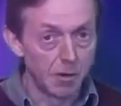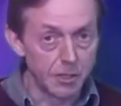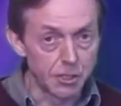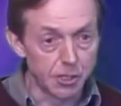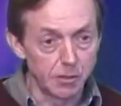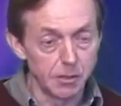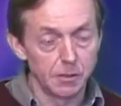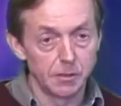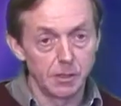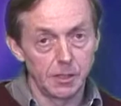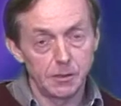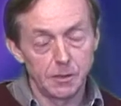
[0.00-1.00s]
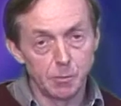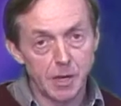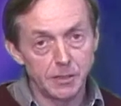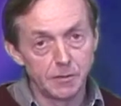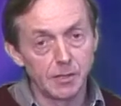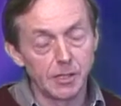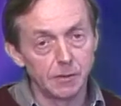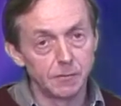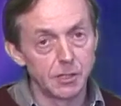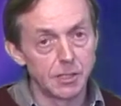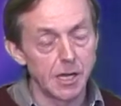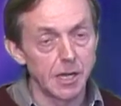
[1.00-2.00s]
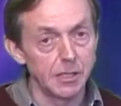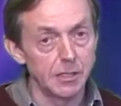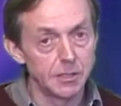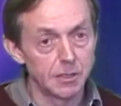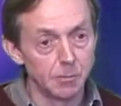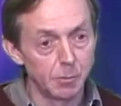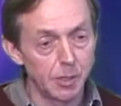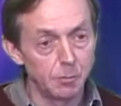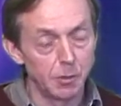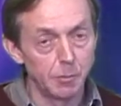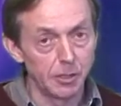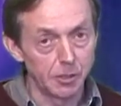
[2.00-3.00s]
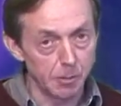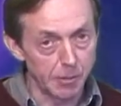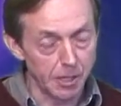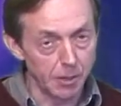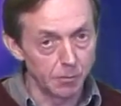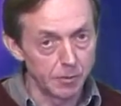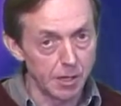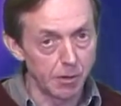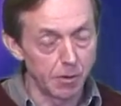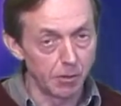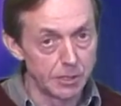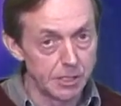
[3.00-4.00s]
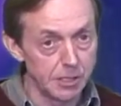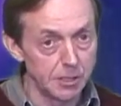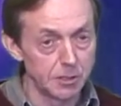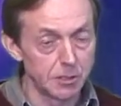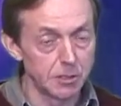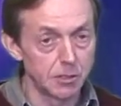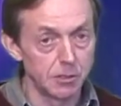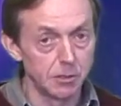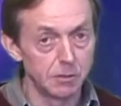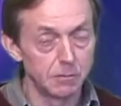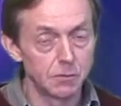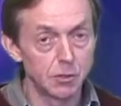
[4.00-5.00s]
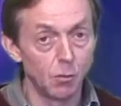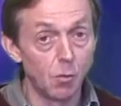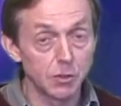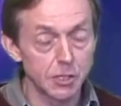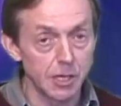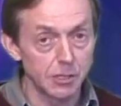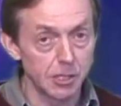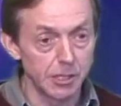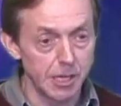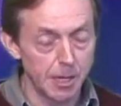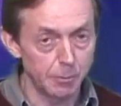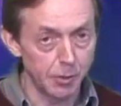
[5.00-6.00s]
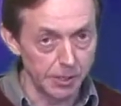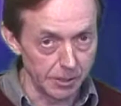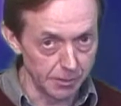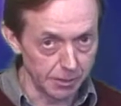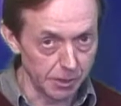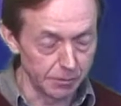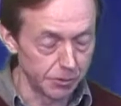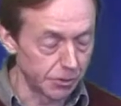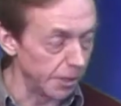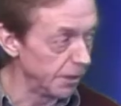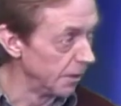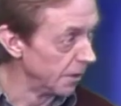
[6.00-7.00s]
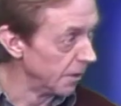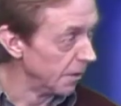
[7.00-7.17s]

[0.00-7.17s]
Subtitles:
Right, so the main thing of today is that people have been coming out with their ideas as to what's actually happening in the country.